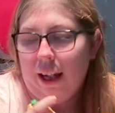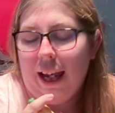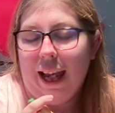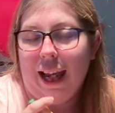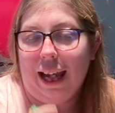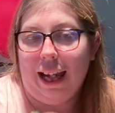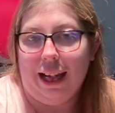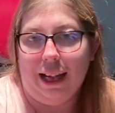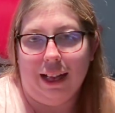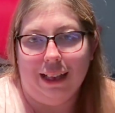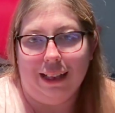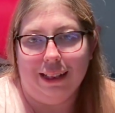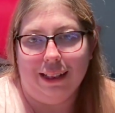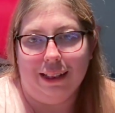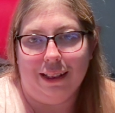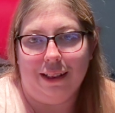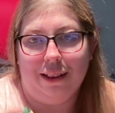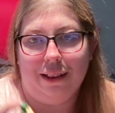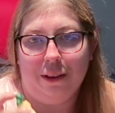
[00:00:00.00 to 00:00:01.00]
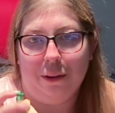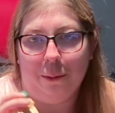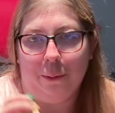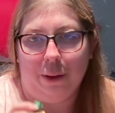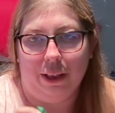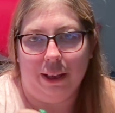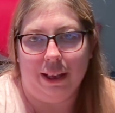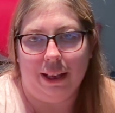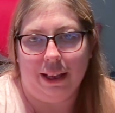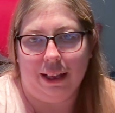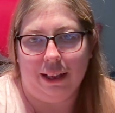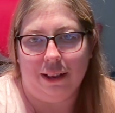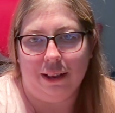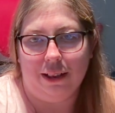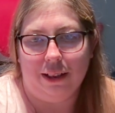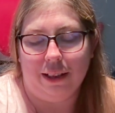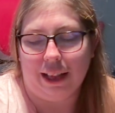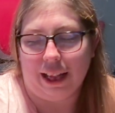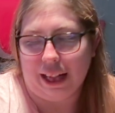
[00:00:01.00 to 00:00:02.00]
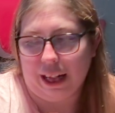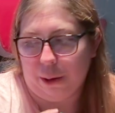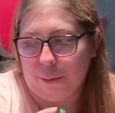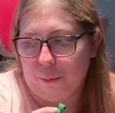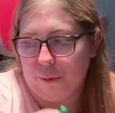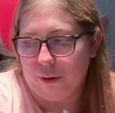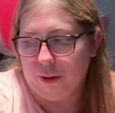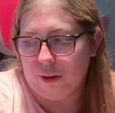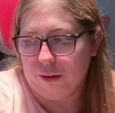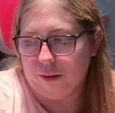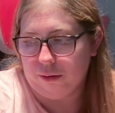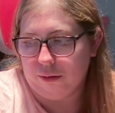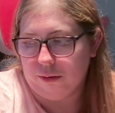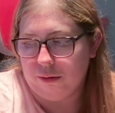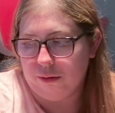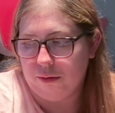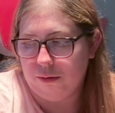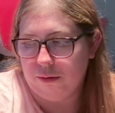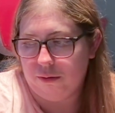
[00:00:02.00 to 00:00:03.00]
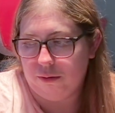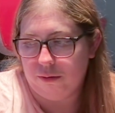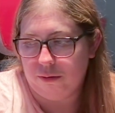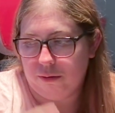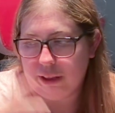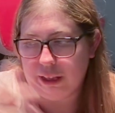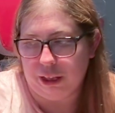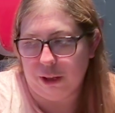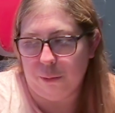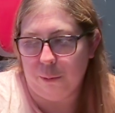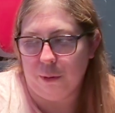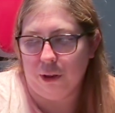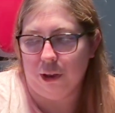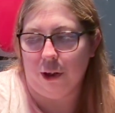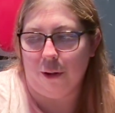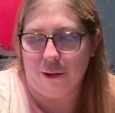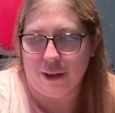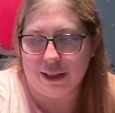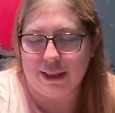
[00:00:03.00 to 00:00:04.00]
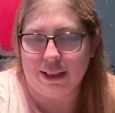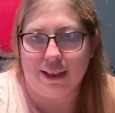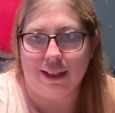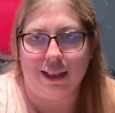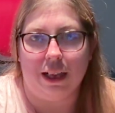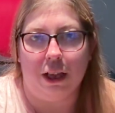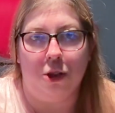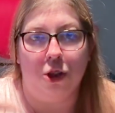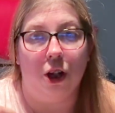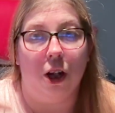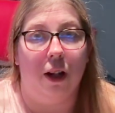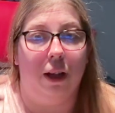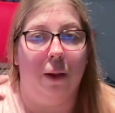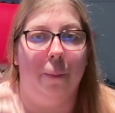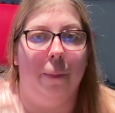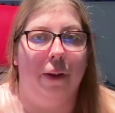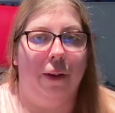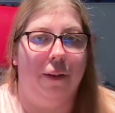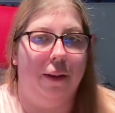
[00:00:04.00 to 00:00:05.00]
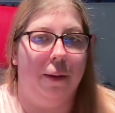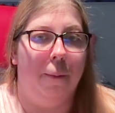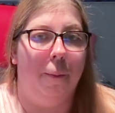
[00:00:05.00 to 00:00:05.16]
And one thing that you will notice is I talk about the